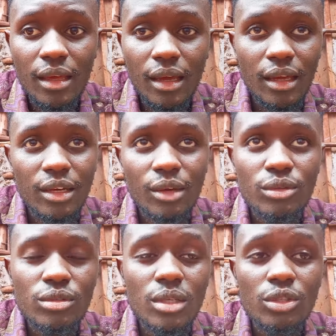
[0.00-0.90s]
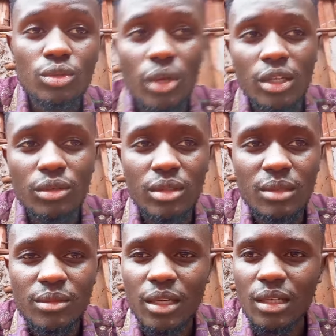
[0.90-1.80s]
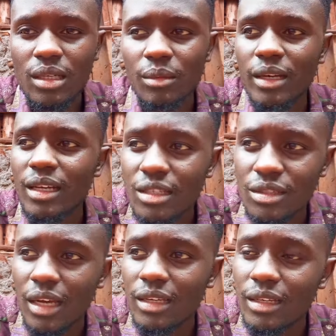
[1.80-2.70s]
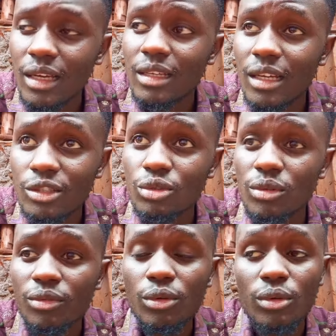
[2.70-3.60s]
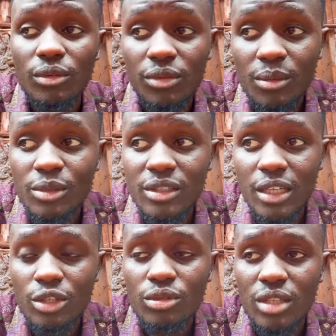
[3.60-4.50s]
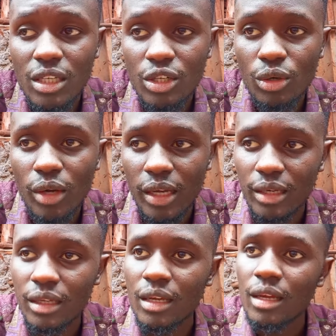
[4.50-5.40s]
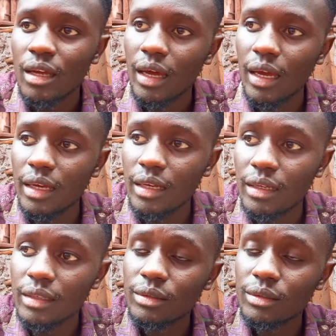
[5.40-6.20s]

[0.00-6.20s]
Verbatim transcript: and i was trying to argue with him telling him i asked i clearly asked you if you could film inside you said no and I,